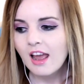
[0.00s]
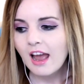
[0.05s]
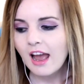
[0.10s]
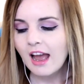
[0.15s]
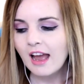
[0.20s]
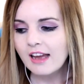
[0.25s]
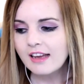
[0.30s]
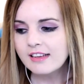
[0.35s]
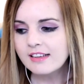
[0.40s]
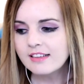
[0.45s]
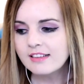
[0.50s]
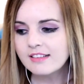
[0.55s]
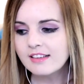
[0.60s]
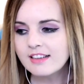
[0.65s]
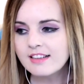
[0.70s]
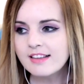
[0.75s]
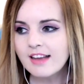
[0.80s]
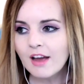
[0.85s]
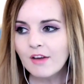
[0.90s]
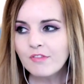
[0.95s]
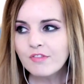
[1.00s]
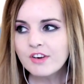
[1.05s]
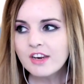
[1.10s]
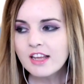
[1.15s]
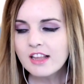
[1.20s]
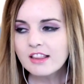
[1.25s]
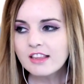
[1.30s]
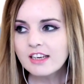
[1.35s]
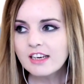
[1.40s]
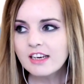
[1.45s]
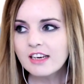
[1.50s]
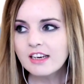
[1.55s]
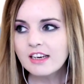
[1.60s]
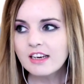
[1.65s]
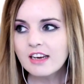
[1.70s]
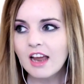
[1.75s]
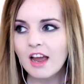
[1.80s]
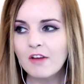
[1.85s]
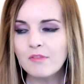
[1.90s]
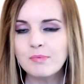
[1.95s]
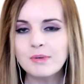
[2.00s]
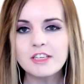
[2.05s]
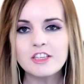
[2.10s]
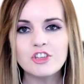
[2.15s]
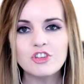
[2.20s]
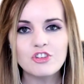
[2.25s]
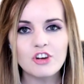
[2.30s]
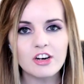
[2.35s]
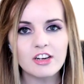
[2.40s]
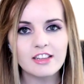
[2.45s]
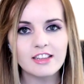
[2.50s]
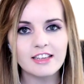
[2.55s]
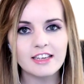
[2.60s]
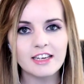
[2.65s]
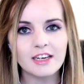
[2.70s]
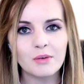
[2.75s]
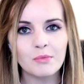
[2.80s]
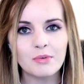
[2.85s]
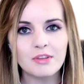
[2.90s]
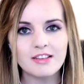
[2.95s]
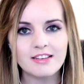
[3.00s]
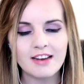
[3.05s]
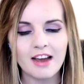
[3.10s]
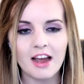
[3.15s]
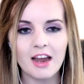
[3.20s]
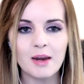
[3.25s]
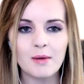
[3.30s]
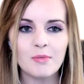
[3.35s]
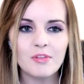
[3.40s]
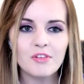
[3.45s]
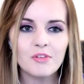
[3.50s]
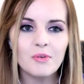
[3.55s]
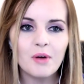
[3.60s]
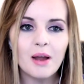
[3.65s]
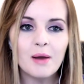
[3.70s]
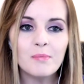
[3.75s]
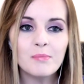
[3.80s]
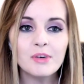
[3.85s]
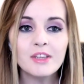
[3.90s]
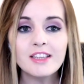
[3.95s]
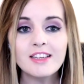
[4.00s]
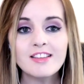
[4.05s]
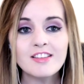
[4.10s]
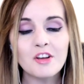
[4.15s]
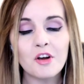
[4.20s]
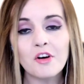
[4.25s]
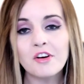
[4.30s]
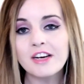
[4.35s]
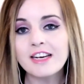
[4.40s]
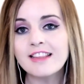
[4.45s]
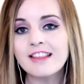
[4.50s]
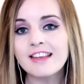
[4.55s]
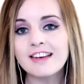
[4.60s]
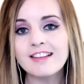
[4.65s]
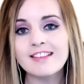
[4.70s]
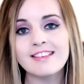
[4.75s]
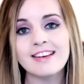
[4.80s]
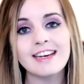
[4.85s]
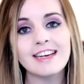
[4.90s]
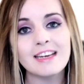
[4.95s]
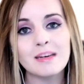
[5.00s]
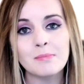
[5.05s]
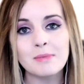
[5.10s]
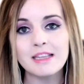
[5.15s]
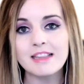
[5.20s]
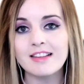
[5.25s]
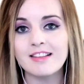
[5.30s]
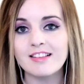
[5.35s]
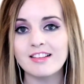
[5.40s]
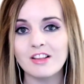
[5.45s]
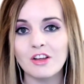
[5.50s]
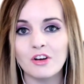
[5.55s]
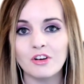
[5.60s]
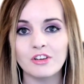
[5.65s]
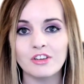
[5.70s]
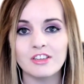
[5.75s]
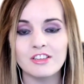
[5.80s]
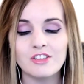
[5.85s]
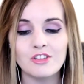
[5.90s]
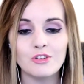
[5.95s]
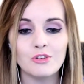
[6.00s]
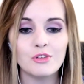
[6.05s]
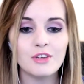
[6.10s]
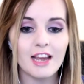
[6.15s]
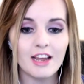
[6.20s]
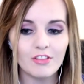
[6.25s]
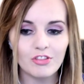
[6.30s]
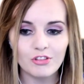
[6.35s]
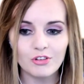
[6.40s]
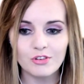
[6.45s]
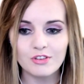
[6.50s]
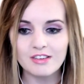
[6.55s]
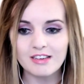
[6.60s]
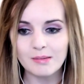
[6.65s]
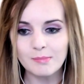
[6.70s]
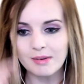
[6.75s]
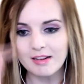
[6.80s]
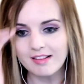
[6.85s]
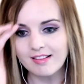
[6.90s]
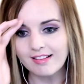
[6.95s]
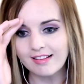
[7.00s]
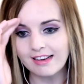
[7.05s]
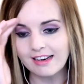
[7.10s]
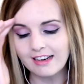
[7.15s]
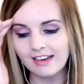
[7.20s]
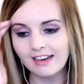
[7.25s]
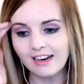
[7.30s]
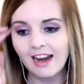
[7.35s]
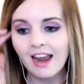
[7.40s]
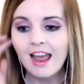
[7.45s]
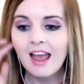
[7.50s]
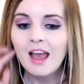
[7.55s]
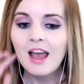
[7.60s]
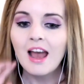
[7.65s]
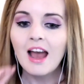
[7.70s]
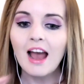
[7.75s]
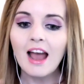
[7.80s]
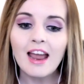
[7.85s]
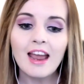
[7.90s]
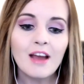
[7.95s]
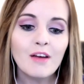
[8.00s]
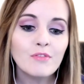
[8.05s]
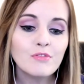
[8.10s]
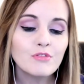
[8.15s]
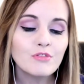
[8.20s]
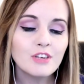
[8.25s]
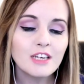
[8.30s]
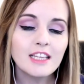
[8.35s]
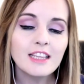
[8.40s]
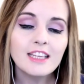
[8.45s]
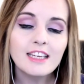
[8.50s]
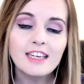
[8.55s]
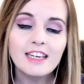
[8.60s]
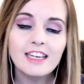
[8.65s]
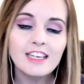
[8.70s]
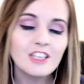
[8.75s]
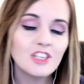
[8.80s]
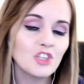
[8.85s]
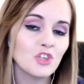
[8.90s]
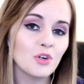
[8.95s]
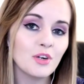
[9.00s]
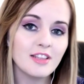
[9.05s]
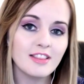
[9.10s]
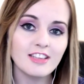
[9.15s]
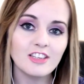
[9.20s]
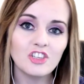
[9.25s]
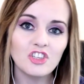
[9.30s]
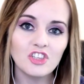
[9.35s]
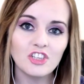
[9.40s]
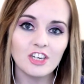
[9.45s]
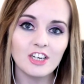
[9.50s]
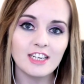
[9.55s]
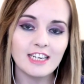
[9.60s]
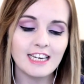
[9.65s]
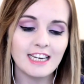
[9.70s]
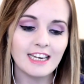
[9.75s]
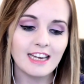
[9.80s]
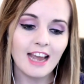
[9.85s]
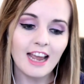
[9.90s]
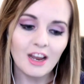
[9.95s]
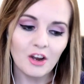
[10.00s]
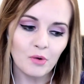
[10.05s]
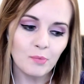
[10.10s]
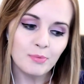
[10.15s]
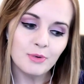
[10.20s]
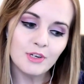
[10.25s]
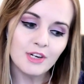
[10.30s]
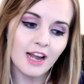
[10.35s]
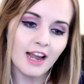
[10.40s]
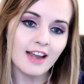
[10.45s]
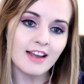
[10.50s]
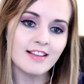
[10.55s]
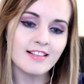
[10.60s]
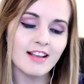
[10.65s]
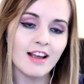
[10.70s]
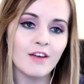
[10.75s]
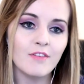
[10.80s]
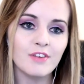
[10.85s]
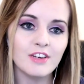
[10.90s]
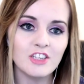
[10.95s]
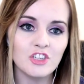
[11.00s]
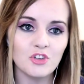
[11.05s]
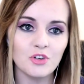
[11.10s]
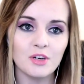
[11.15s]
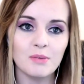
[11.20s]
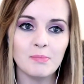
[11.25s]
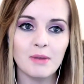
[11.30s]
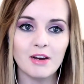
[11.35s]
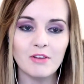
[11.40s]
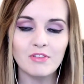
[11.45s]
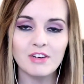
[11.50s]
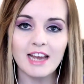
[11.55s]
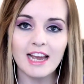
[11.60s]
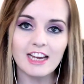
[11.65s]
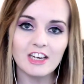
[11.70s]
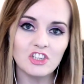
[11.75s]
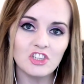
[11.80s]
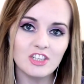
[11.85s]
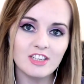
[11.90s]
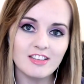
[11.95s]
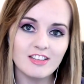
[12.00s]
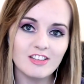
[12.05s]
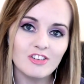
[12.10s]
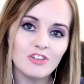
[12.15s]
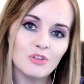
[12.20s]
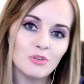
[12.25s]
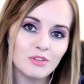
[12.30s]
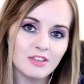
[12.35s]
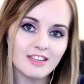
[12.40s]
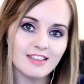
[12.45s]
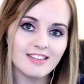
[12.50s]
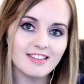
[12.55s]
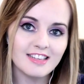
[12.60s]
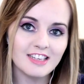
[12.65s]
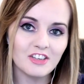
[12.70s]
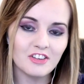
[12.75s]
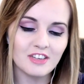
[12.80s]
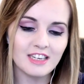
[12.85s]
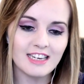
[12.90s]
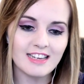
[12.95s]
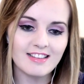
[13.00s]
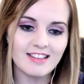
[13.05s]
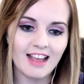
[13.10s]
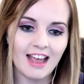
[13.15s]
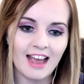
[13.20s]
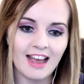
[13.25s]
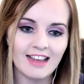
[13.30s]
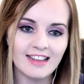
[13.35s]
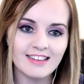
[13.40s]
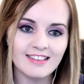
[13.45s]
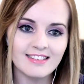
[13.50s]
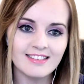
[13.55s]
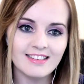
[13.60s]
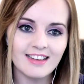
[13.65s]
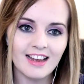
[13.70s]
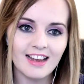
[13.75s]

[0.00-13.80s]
And I definitely have been struggling with time. So I'm really sorry that it's taken me this long to get through Demon Slayer. I have really enjoyed this journey. I hope you guys have enjoyed my reactions to this series, and